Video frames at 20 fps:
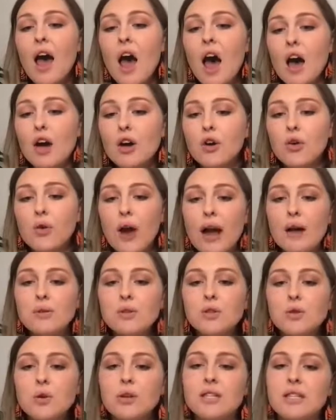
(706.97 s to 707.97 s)
a
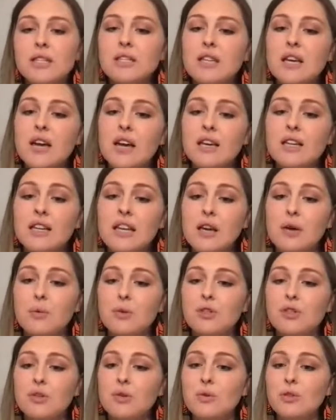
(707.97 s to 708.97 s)
crowdsourcing technique
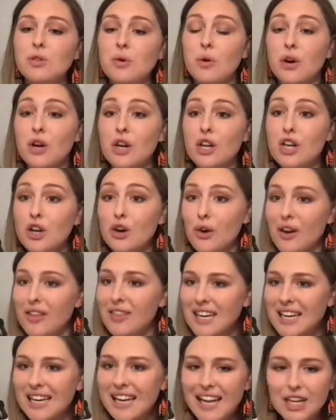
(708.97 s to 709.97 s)
was used in order to curate the
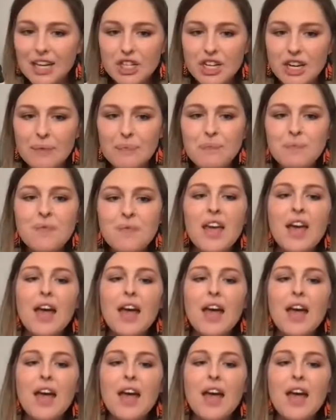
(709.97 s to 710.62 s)
collection.